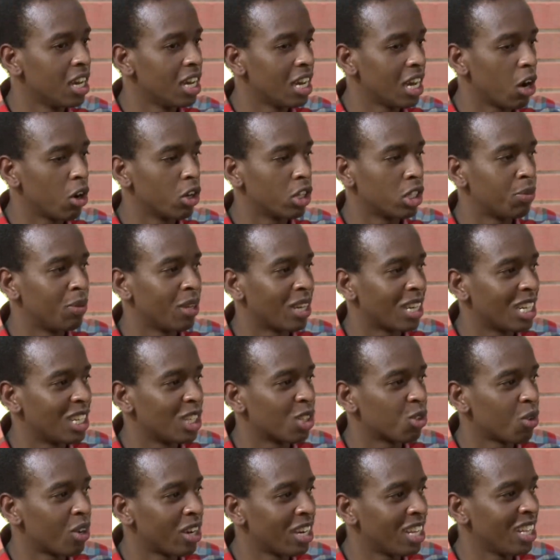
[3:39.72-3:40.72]
I was speaking in
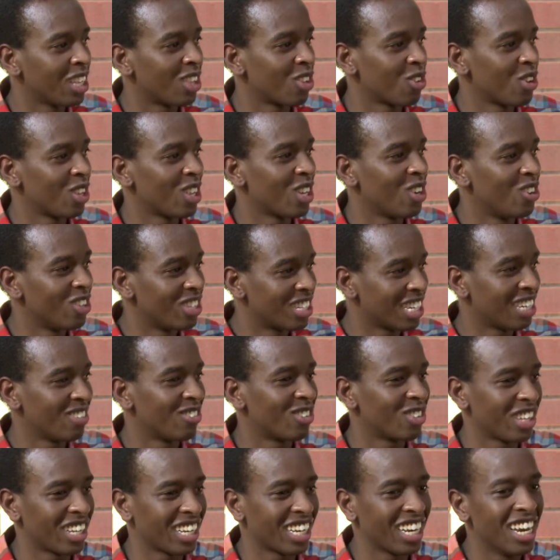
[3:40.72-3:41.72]
Swahili throughout the whole time.
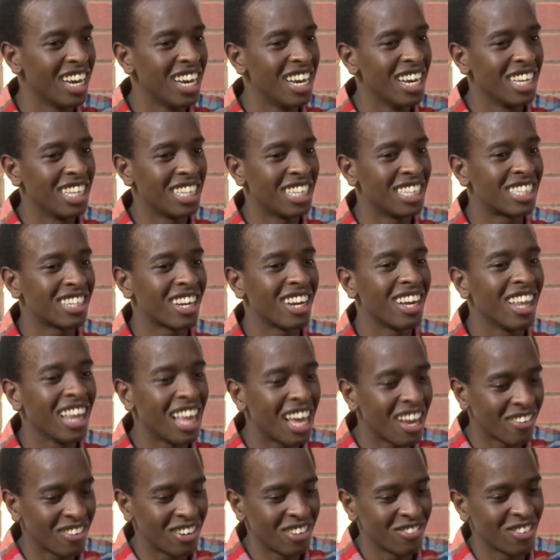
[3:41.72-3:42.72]
So like they started
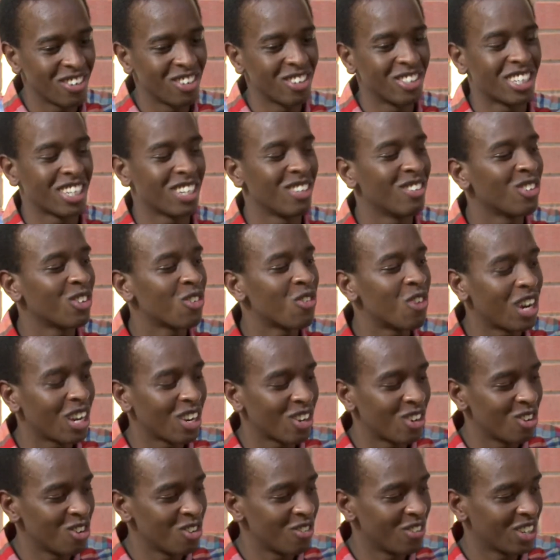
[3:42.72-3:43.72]
laughing, but it was quite
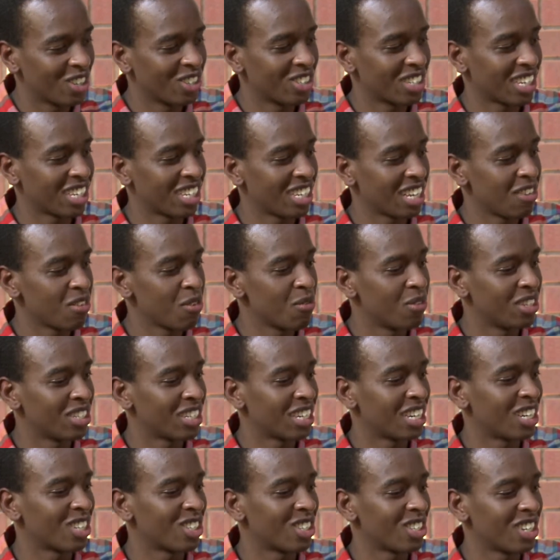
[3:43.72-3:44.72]
cool because like everybody
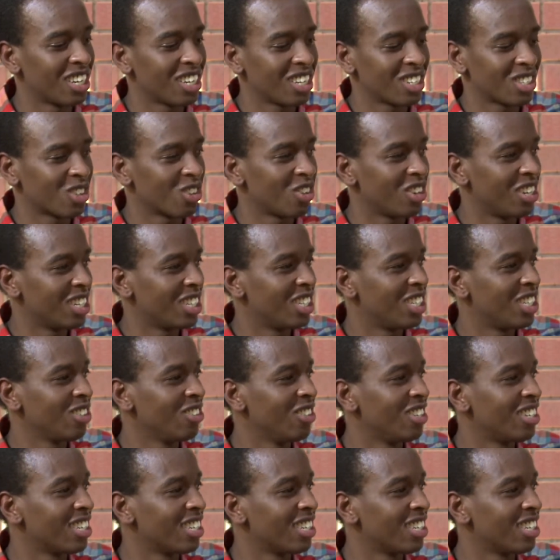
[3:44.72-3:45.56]
kind of sort of understood,